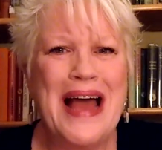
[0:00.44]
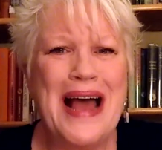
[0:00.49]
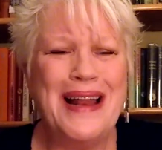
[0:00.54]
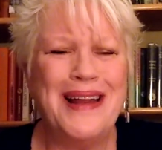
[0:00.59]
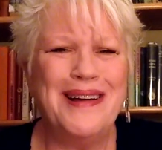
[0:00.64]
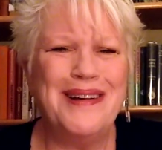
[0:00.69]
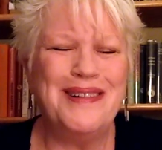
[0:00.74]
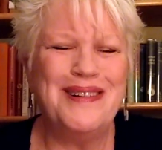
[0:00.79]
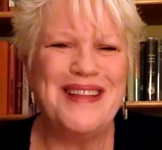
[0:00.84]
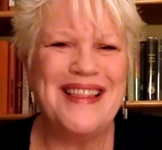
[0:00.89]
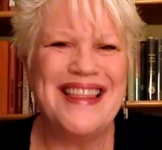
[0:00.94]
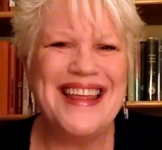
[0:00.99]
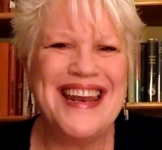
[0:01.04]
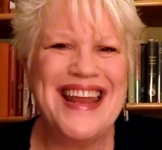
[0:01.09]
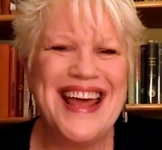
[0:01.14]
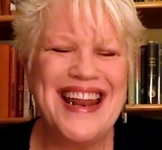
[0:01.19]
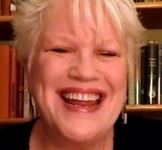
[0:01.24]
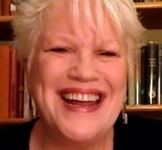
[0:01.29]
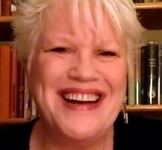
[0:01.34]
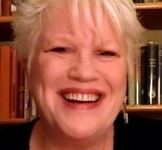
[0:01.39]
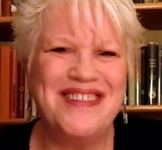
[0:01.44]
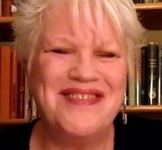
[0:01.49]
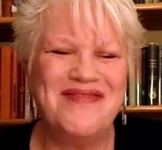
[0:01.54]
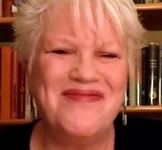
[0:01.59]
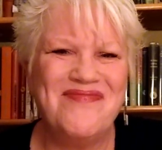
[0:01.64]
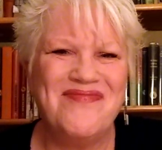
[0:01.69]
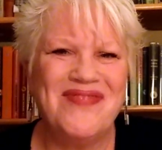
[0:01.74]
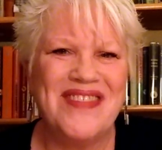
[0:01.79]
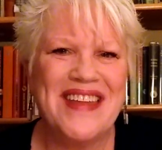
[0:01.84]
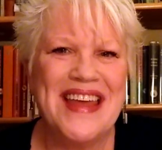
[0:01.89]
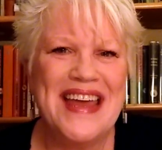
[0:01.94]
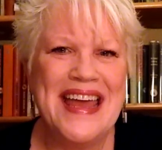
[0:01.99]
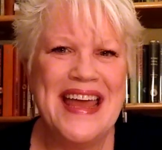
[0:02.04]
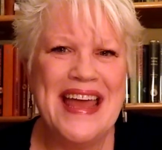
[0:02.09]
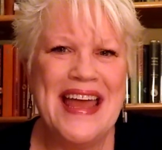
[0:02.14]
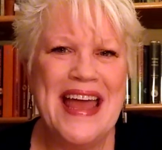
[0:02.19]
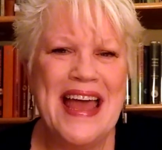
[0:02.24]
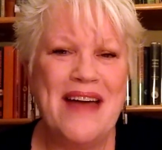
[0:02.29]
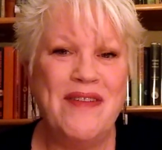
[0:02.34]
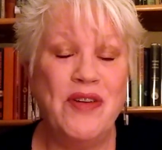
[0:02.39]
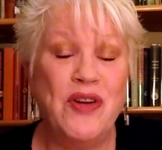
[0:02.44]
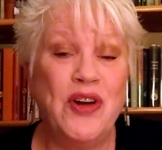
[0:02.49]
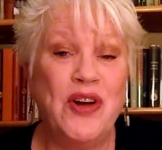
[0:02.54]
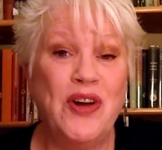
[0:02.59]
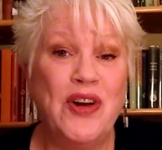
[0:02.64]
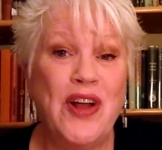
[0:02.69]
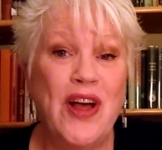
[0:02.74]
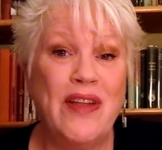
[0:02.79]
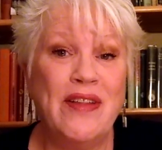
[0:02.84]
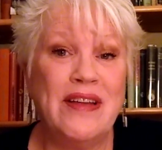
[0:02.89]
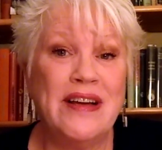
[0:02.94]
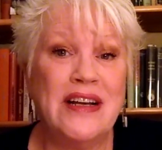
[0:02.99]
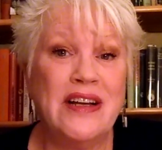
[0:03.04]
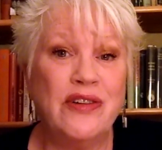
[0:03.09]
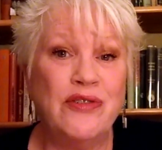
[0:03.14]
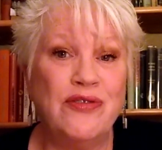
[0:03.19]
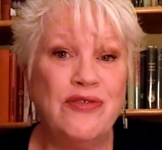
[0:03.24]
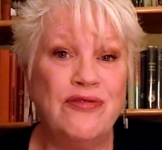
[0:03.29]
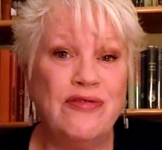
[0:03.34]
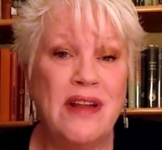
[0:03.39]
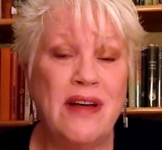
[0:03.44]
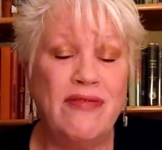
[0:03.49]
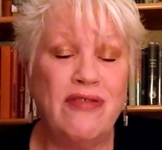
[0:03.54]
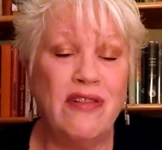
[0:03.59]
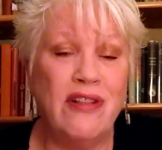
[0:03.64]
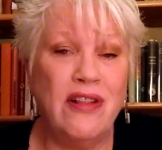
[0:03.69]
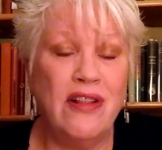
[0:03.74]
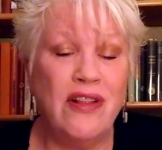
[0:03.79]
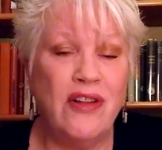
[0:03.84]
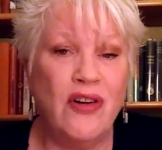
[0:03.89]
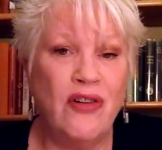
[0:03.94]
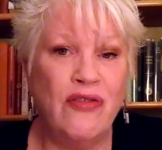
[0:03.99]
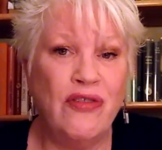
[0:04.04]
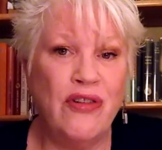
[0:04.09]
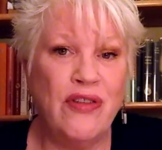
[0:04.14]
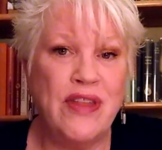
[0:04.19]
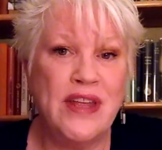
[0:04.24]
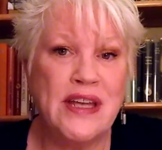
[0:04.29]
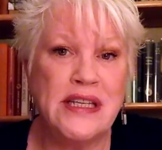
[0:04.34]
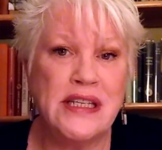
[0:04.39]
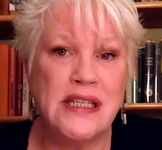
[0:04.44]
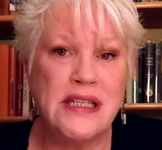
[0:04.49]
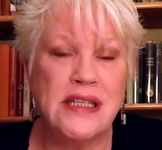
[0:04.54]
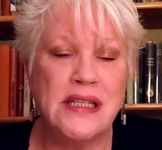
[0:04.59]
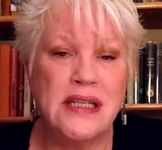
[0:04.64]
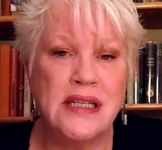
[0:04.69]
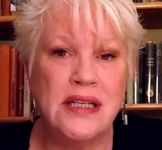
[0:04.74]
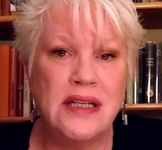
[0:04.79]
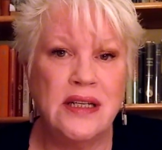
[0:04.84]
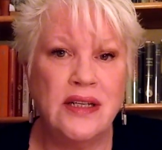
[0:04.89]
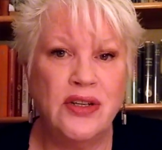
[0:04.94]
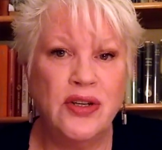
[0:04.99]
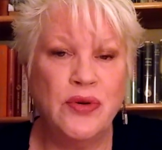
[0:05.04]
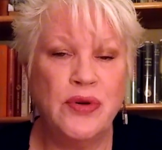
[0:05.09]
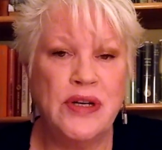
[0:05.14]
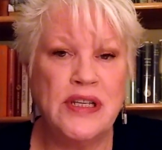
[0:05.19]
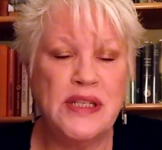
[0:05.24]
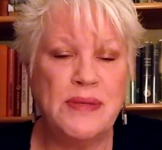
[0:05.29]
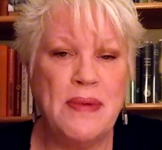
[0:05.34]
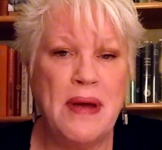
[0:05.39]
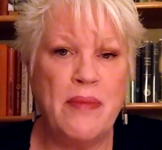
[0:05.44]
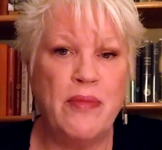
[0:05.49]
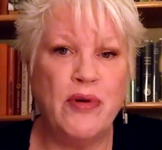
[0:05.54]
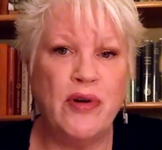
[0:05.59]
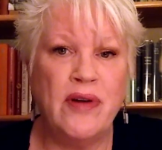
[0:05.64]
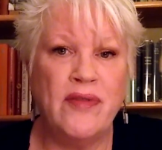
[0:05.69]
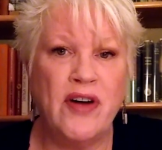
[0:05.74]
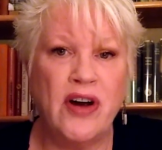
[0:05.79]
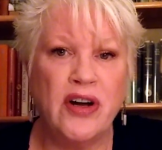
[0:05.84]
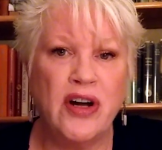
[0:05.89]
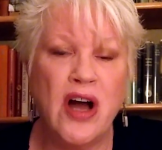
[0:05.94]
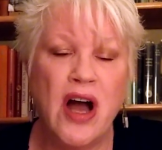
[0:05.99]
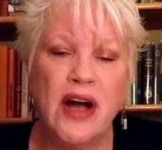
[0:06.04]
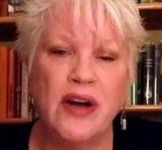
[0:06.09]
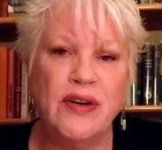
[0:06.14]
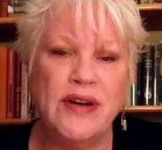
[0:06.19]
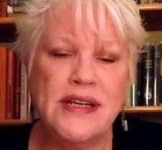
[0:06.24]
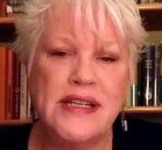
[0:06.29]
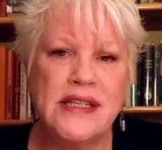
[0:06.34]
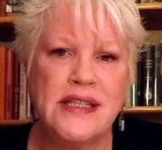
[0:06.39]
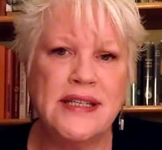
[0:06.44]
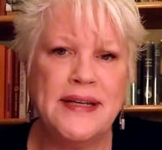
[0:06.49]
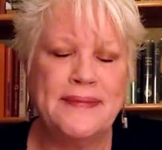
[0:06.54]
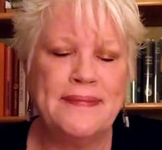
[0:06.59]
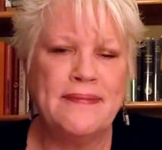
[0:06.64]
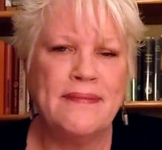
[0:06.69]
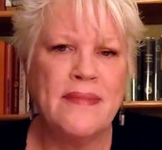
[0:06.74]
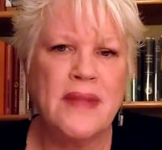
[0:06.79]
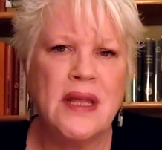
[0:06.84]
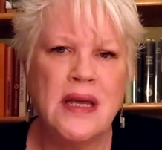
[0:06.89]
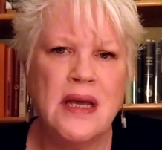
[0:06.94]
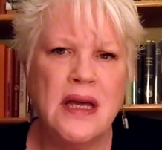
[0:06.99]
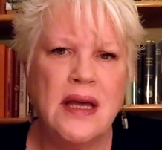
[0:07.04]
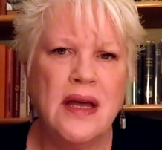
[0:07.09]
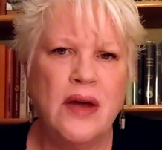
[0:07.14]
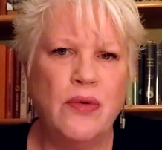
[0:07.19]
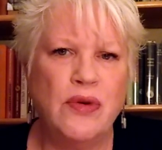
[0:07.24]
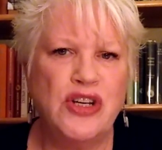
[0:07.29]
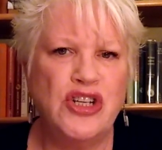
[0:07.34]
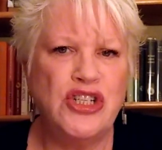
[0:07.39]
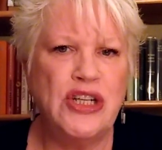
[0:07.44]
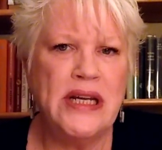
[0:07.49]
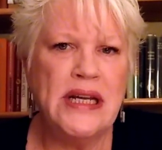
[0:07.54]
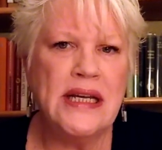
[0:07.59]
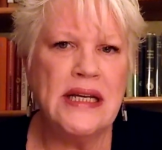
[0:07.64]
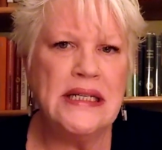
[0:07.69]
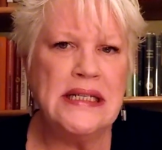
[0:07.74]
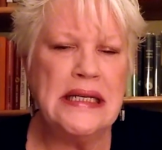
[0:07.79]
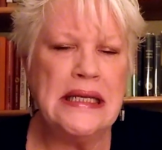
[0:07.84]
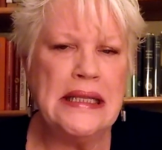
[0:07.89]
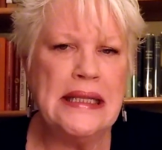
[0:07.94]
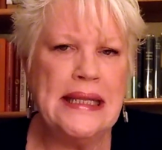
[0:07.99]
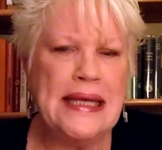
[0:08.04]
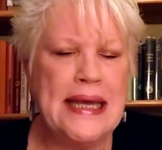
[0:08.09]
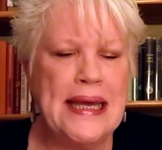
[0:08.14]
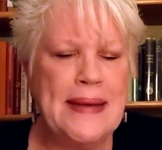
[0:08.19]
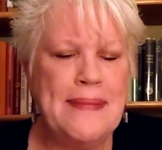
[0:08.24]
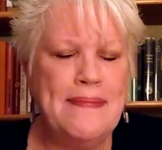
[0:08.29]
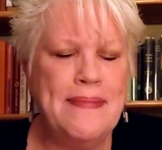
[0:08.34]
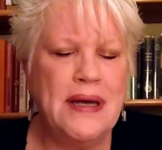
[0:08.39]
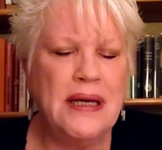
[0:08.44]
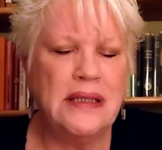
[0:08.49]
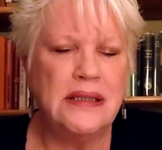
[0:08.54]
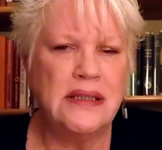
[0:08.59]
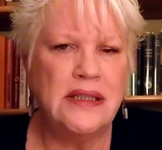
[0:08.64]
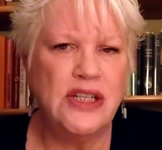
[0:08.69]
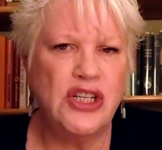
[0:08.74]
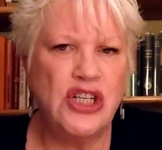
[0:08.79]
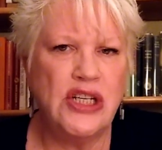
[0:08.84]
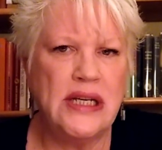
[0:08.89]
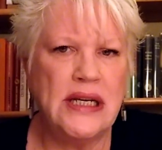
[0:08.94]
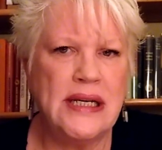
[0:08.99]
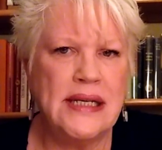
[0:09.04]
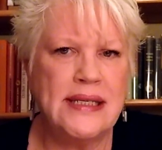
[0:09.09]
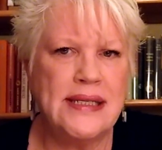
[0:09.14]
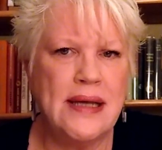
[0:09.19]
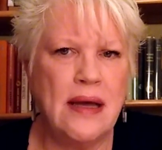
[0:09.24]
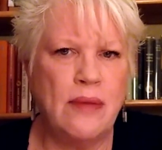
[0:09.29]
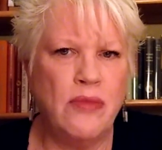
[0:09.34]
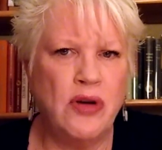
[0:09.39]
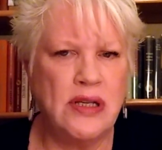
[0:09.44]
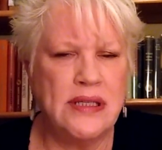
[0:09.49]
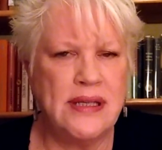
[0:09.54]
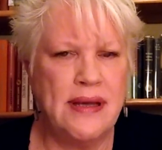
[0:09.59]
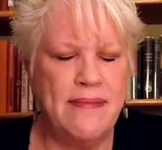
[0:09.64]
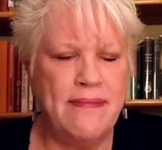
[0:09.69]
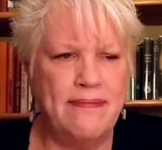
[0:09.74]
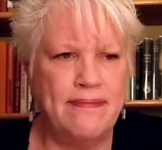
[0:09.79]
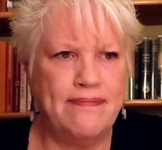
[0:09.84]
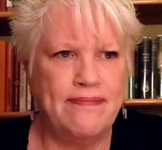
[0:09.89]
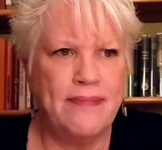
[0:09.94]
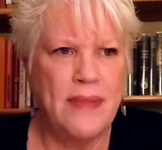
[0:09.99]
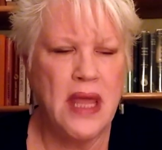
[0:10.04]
Hello, Lynette here. Have you heard all the kerfluffle over this newest member of our Congress, Rashida Tlaib? She's Muslim